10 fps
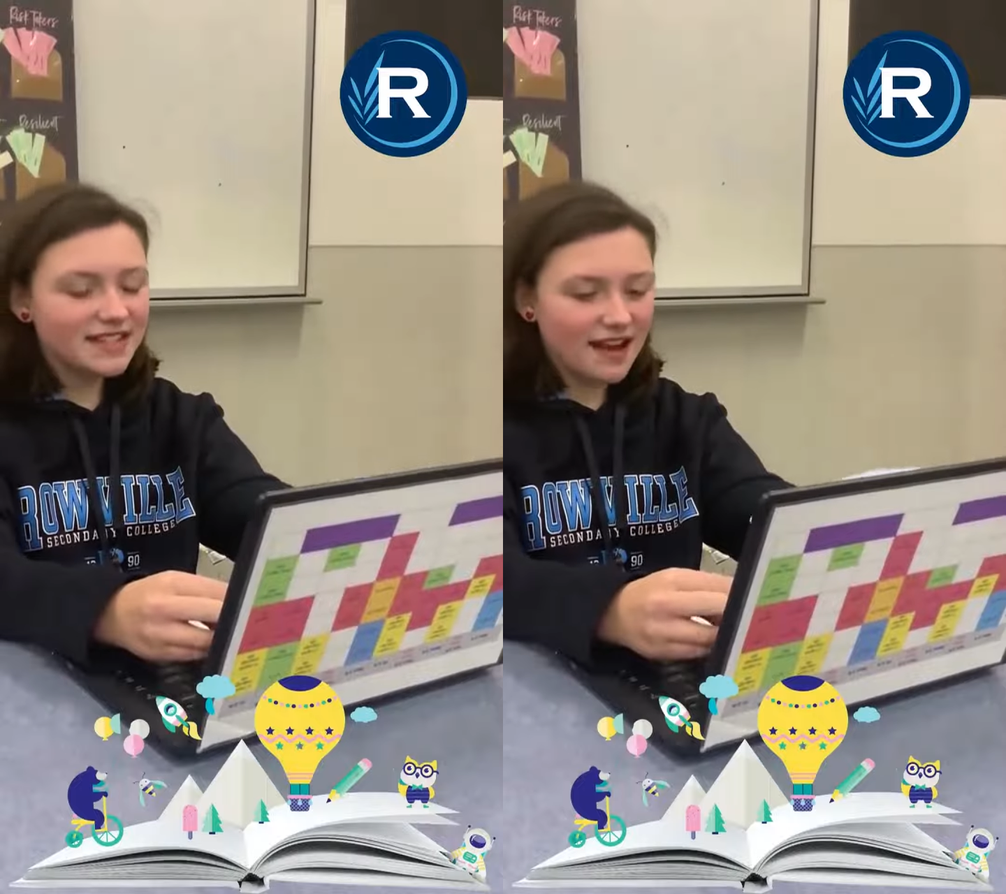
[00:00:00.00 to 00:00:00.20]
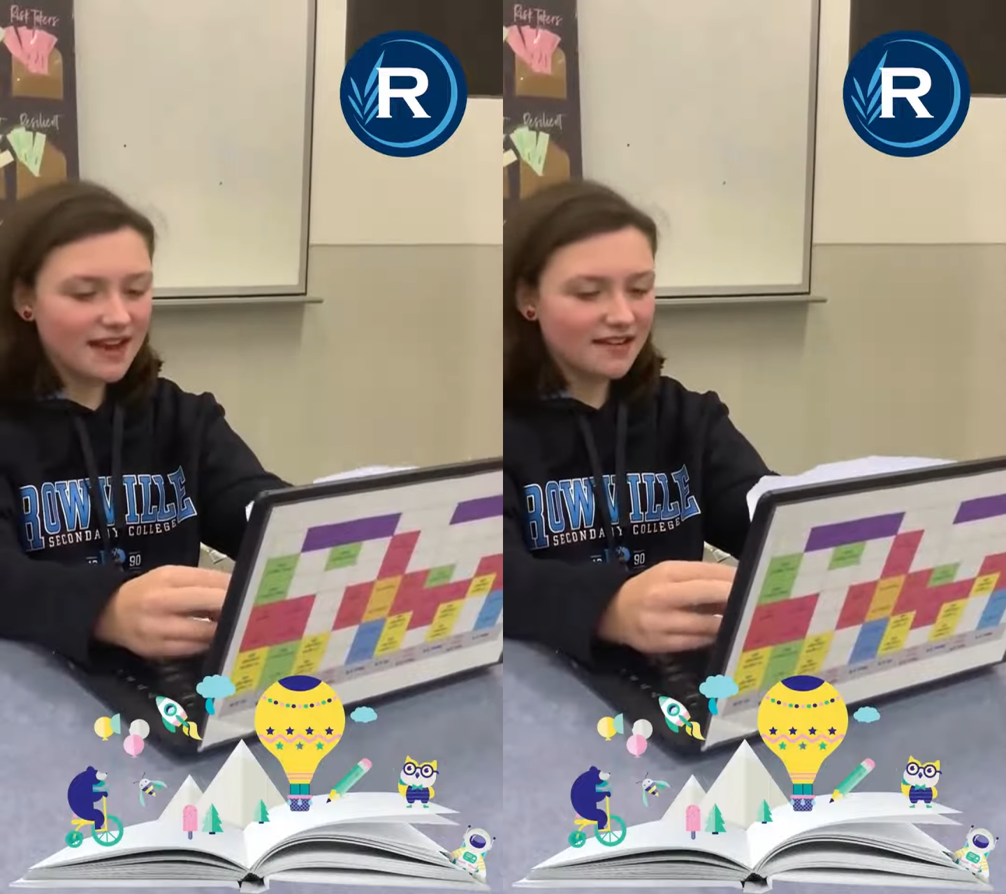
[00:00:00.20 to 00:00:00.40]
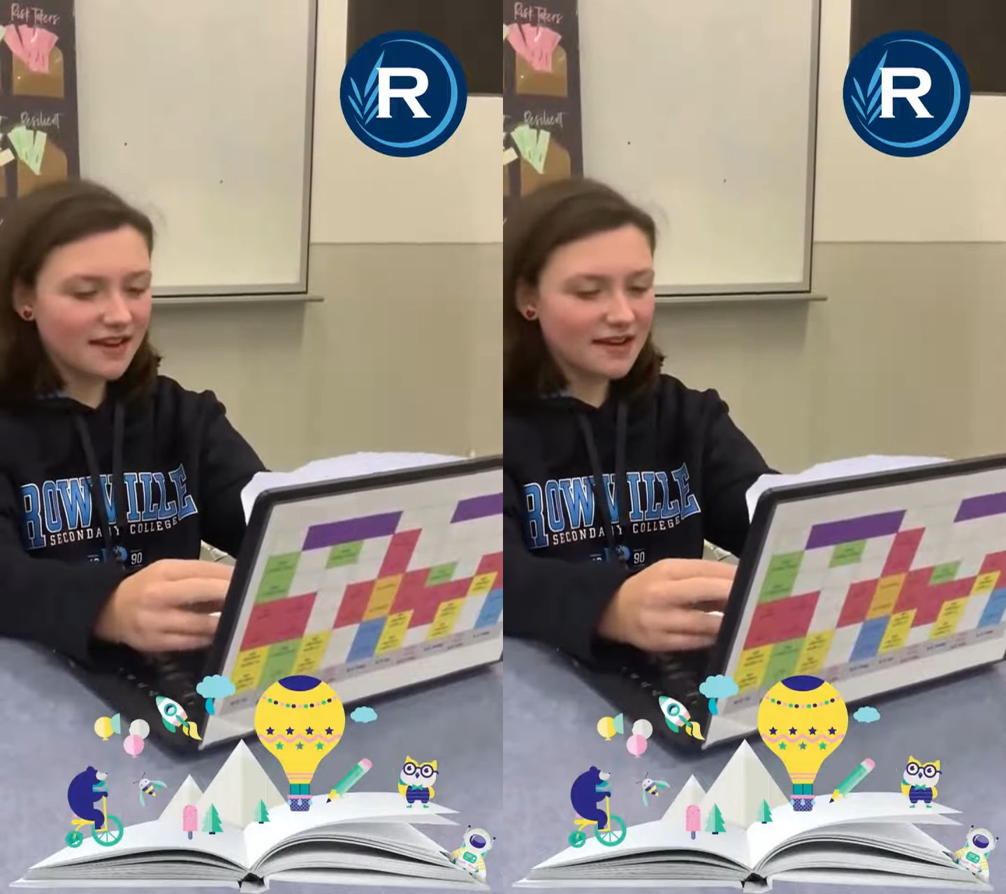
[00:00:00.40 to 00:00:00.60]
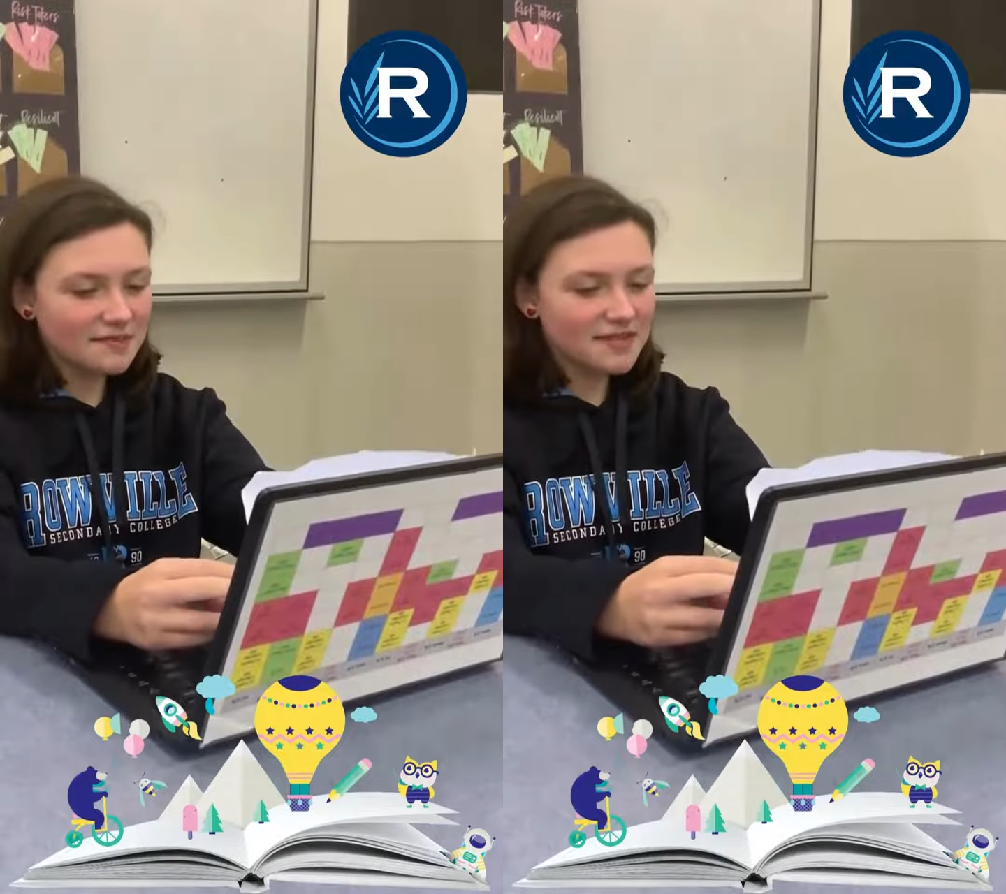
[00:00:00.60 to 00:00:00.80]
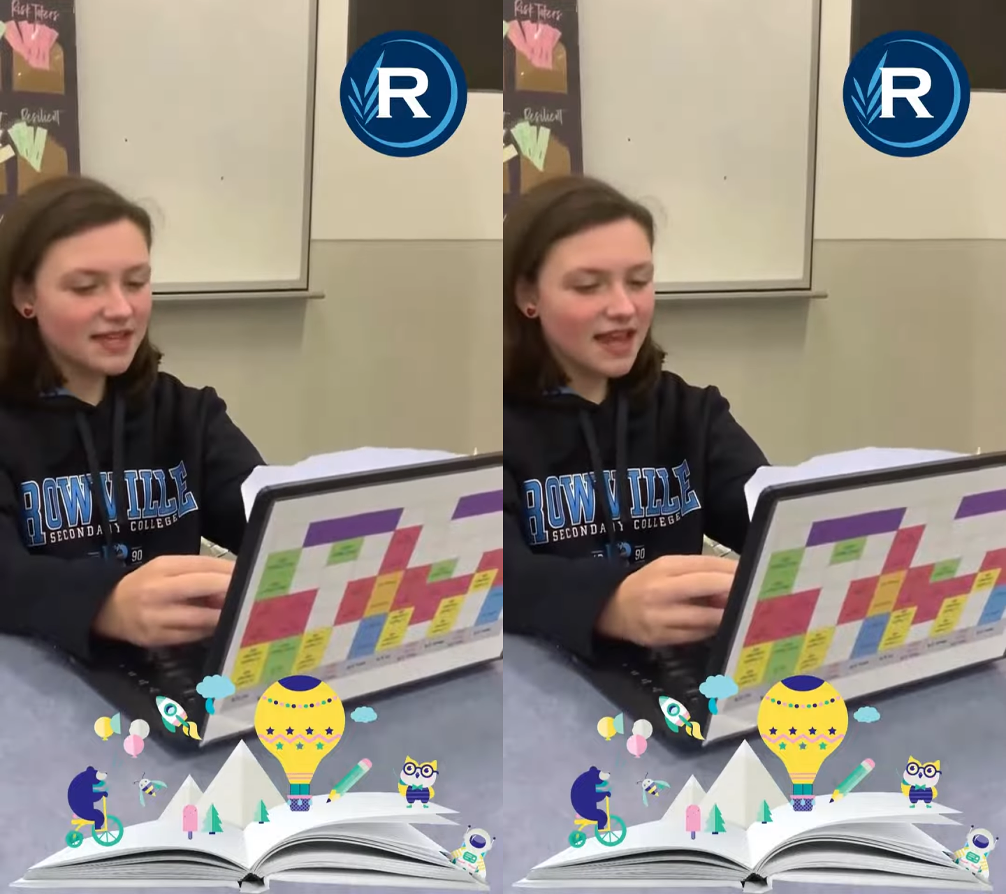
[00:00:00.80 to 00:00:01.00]

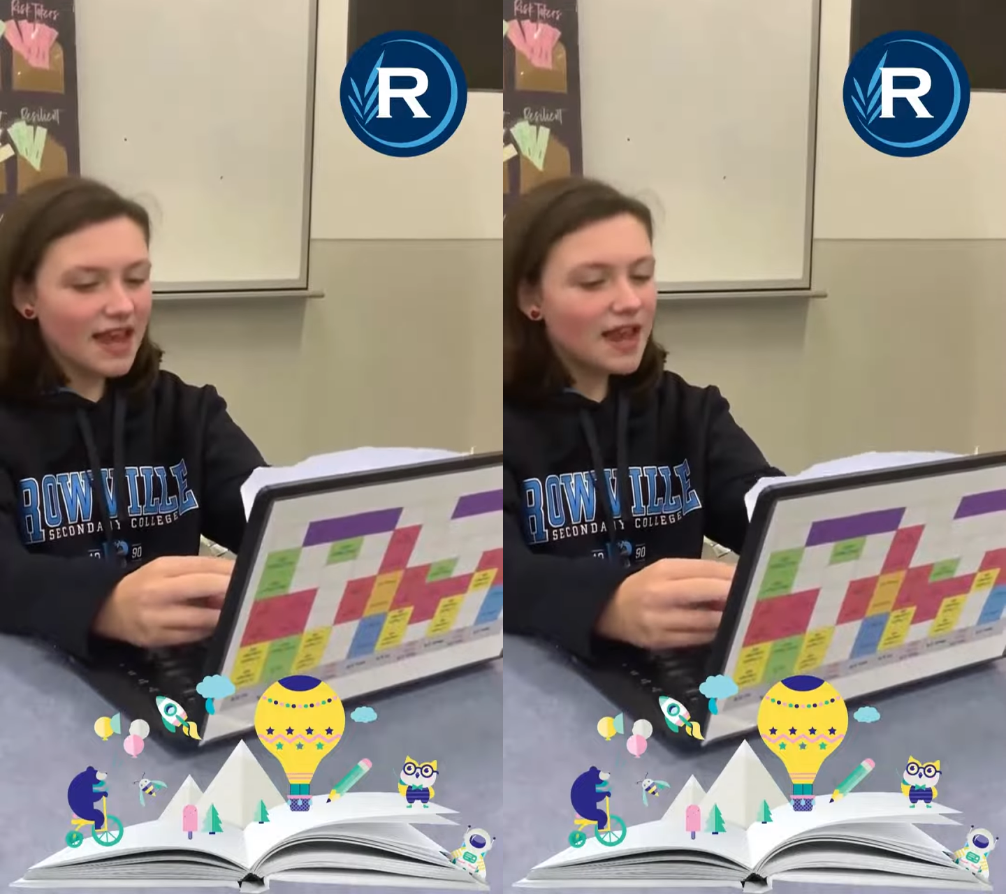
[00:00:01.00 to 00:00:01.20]
diagrams,